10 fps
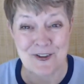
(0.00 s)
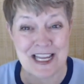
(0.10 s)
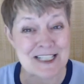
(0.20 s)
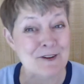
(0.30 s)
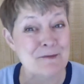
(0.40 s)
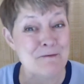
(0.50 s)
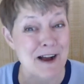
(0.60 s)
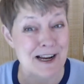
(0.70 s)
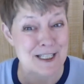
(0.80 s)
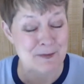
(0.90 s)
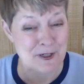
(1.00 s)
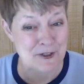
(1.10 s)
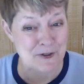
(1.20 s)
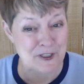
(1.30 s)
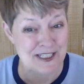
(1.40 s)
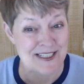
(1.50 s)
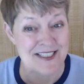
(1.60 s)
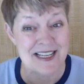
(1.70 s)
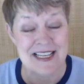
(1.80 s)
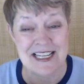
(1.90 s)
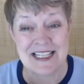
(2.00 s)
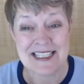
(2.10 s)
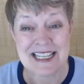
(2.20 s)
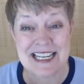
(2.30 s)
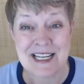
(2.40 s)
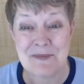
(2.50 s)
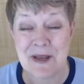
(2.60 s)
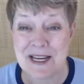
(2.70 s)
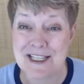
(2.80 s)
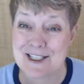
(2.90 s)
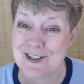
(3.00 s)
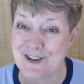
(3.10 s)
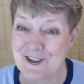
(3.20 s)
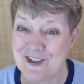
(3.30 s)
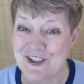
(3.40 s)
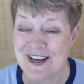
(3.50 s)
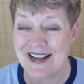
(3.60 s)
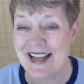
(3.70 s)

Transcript: That's what my specialty is eBay search